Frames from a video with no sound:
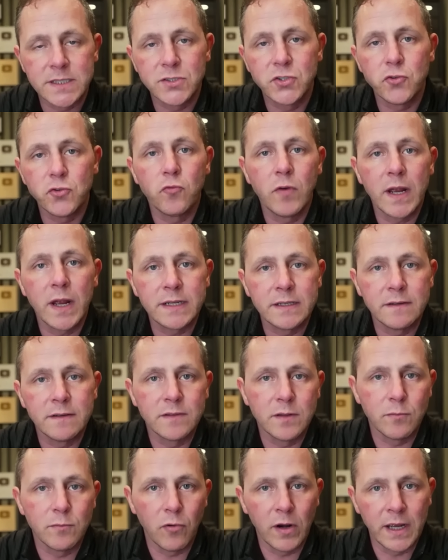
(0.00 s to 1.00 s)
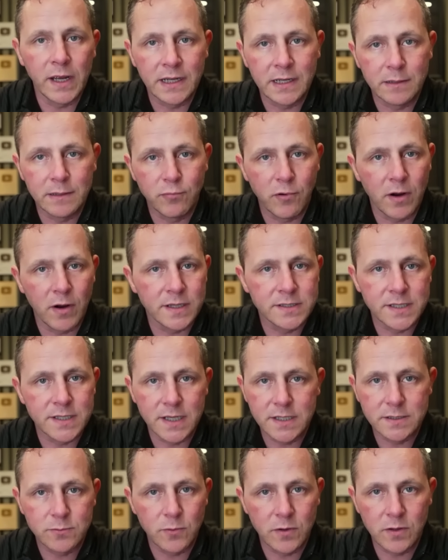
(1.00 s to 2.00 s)
a directive the brain can
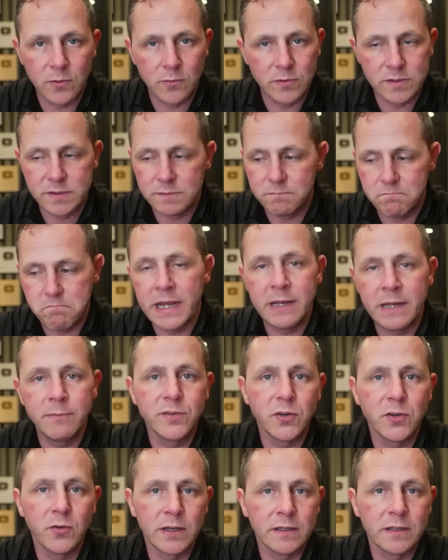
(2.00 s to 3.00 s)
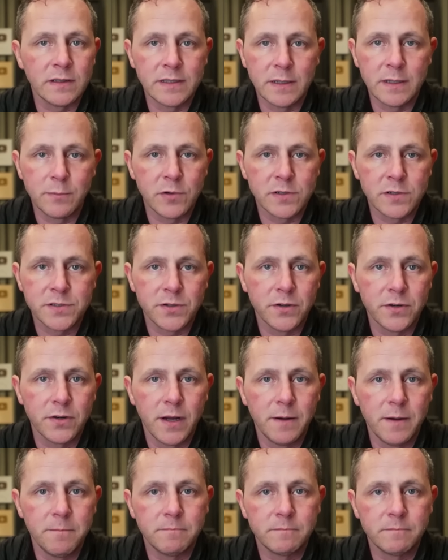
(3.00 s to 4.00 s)
process, whether it was aimed directly at that person or
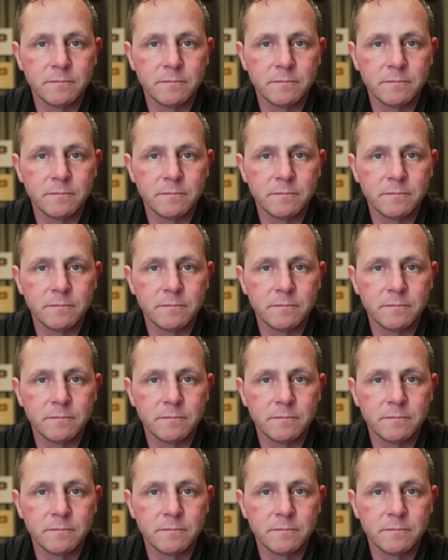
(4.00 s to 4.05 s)
not.